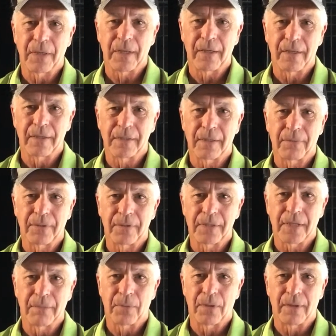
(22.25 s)
Mary's, up through
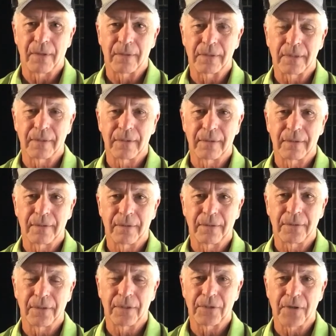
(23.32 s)
St. Paul's and
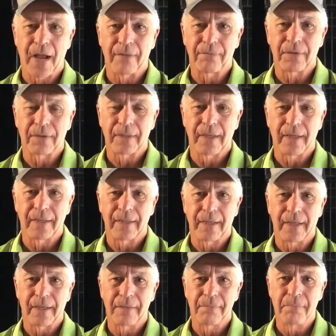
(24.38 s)
through to Stratford, that
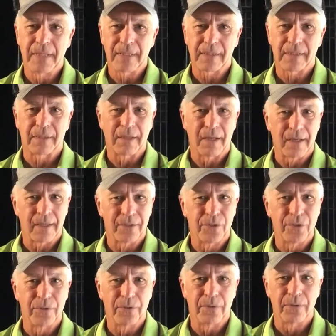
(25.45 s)
had missed a lot of
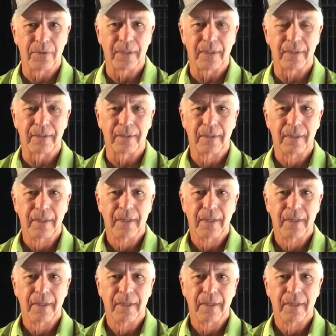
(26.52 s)
June